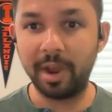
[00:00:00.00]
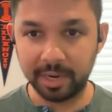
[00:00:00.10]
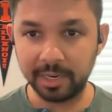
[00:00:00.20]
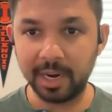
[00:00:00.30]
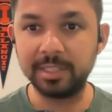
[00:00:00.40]

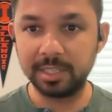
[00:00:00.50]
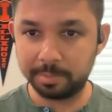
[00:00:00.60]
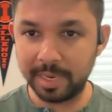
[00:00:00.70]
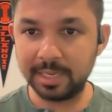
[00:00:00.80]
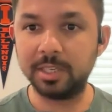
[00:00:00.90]
recognizes
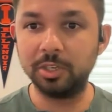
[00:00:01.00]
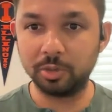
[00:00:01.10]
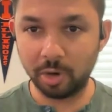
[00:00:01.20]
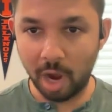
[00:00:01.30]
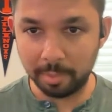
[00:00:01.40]
spaces
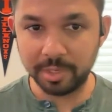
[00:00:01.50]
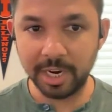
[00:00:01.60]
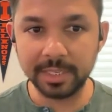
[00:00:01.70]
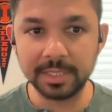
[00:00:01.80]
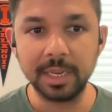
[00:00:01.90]
or
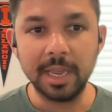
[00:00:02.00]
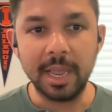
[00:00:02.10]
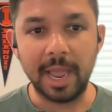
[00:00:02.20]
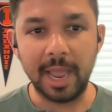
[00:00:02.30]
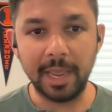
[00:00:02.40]
objects.
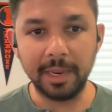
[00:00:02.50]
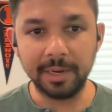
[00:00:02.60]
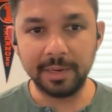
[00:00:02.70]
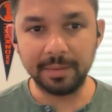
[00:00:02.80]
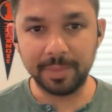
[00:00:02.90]

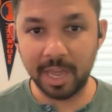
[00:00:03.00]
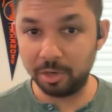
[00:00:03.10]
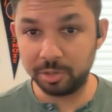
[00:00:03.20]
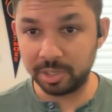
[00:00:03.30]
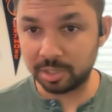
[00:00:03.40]
And that
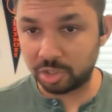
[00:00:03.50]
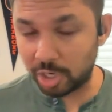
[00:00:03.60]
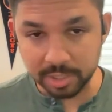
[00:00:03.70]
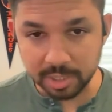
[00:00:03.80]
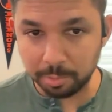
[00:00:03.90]
uses
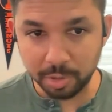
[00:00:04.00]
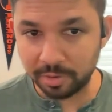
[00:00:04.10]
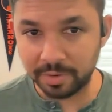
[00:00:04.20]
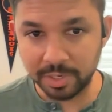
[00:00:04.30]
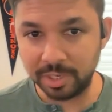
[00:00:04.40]
just computer
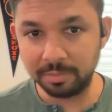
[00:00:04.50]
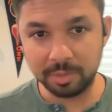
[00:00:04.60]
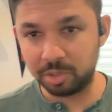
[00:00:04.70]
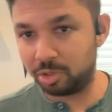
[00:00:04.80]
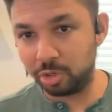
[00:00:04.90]
vision.
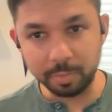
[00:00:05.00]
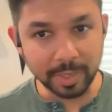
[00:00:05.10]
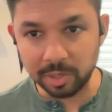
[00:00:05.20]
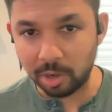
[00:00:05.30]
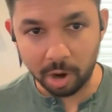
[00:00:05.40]
There's no
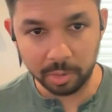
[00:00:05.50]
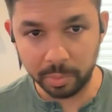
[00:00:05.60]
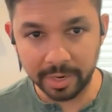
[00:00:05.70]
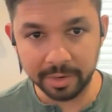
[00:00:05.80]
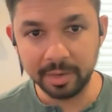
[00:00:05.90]
special
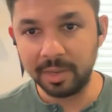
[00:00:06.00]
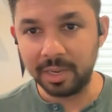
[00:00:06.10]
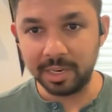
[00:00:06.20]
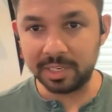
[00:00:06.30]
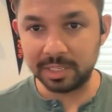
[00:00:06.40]
hardware.
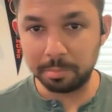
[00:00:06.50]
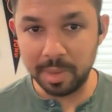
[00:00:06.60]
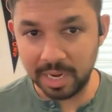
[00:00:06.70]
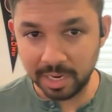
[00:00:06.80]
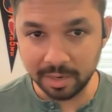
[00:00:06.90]
It takes a
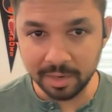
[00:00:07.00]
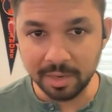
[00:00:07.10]
minute.